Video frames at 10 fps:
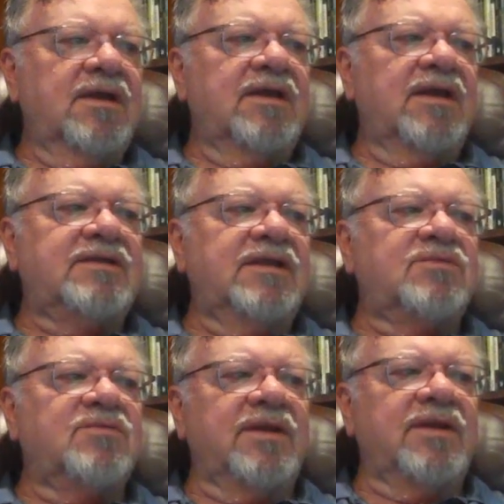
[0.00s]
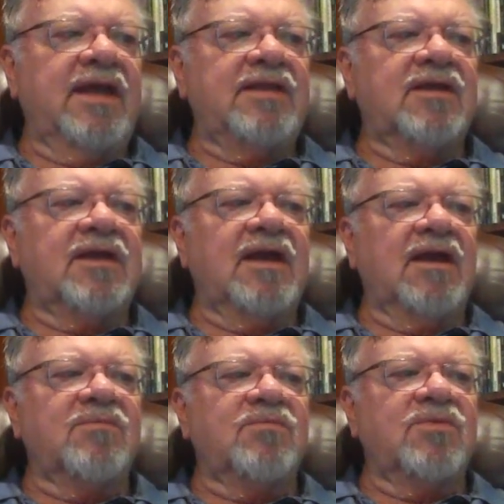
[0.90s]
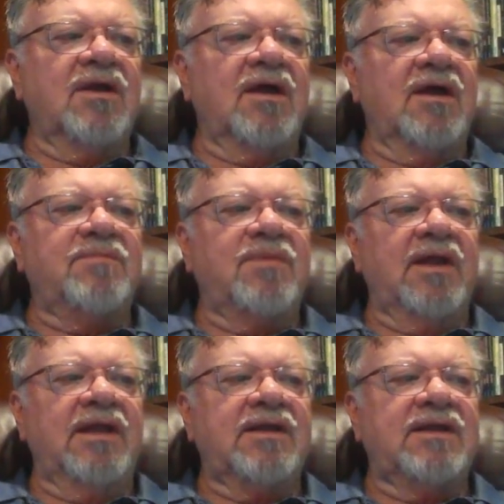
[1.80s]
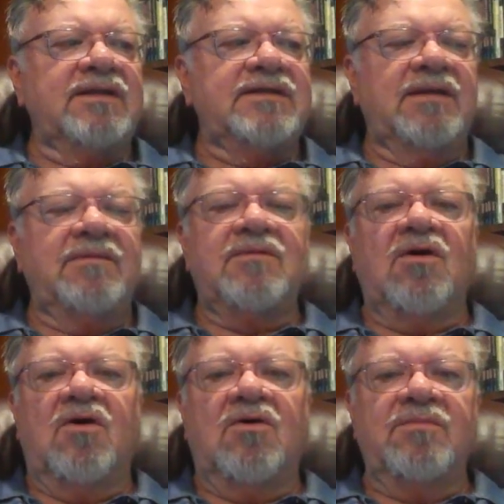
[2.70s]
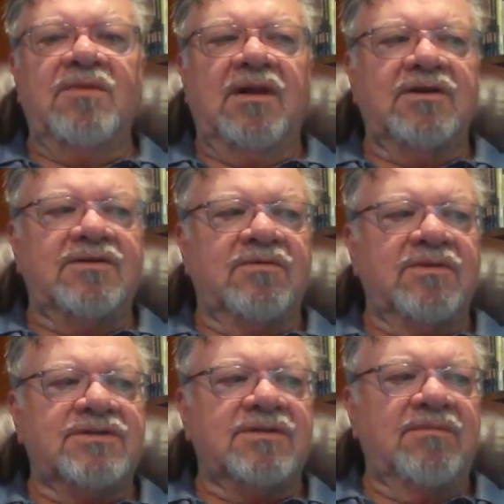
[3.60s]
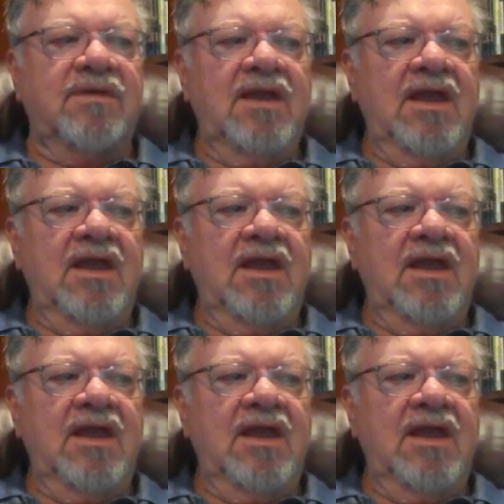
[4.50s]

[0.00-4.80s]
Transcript: In 1928, the Kellogg-Briand Plan condemned all militarism,